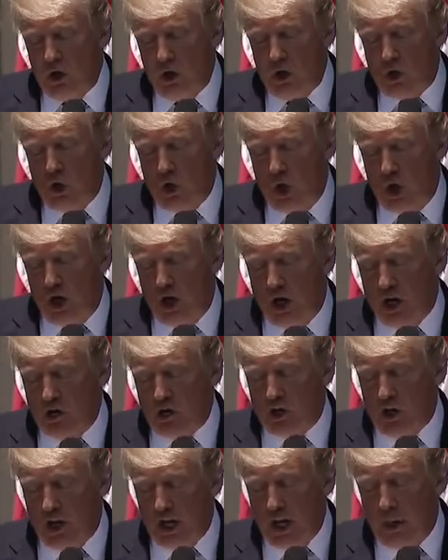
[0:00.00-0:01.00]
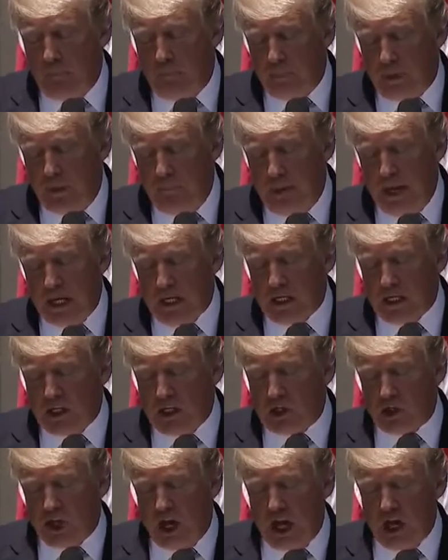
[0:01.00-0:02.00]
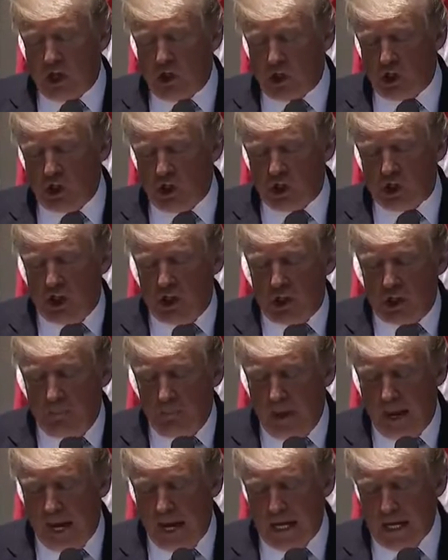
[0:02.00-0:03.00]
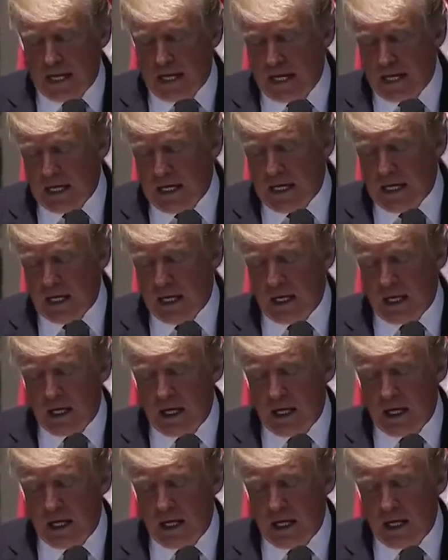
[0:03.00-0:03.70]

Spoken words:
to join us in implementing sanctions and demanding